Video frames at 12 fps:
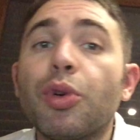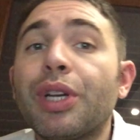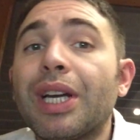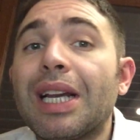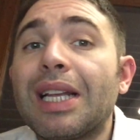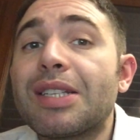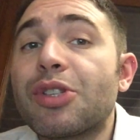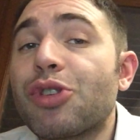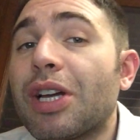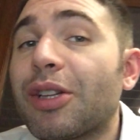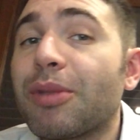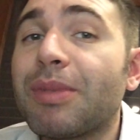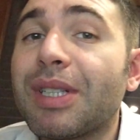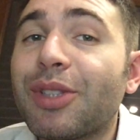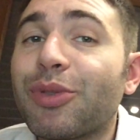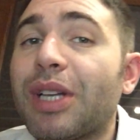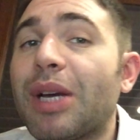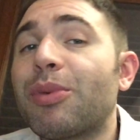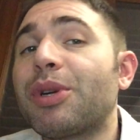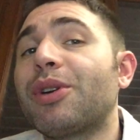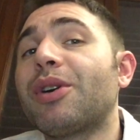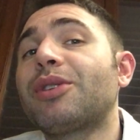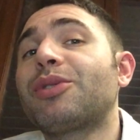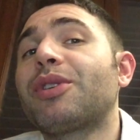Morning, ladies and gentlemen. Today we're
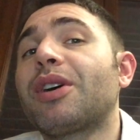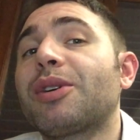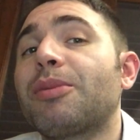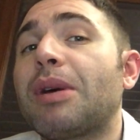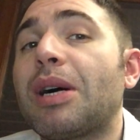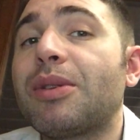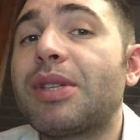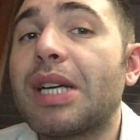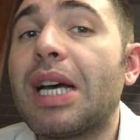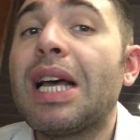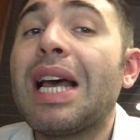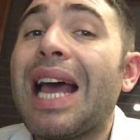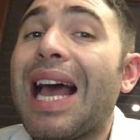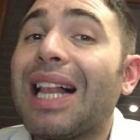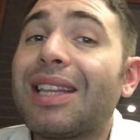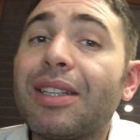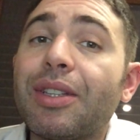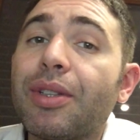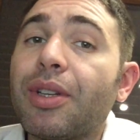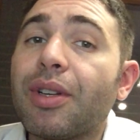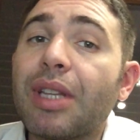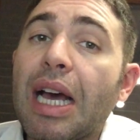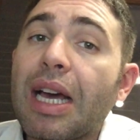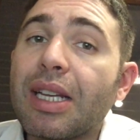going to talk about altitude
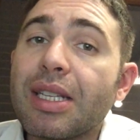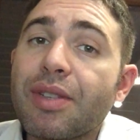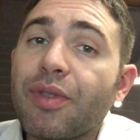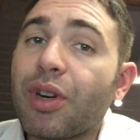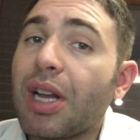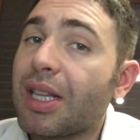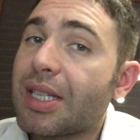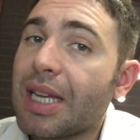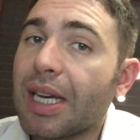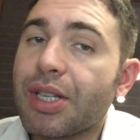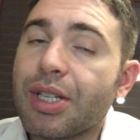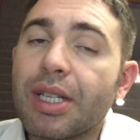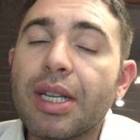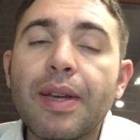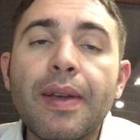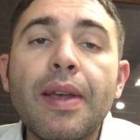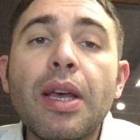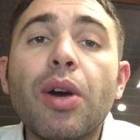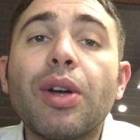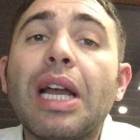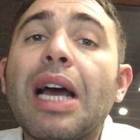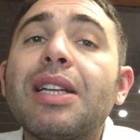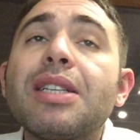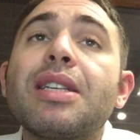otitis for health section.
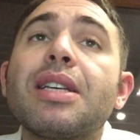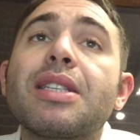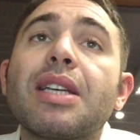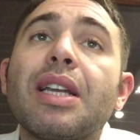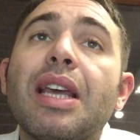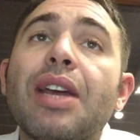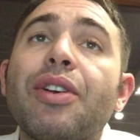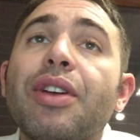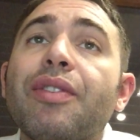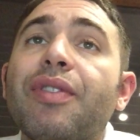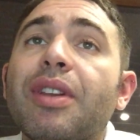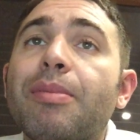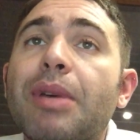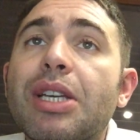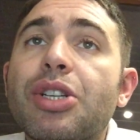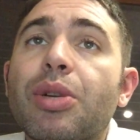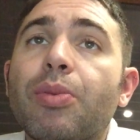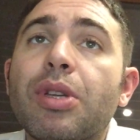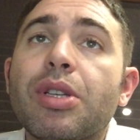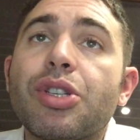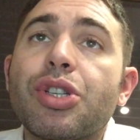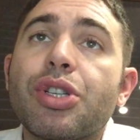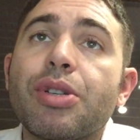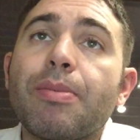Otitis is an ear inflammation
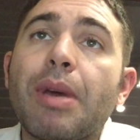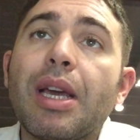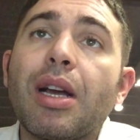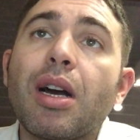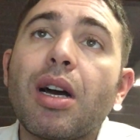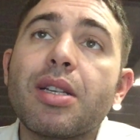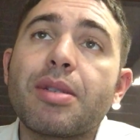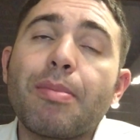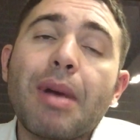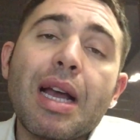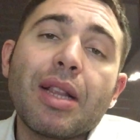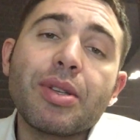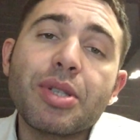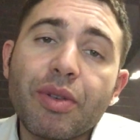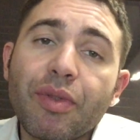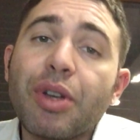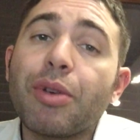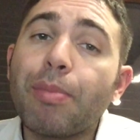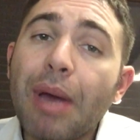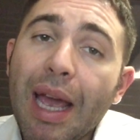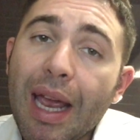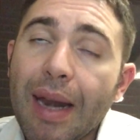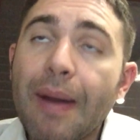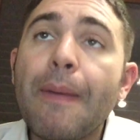which may cause mild to severe
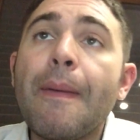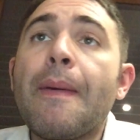pain.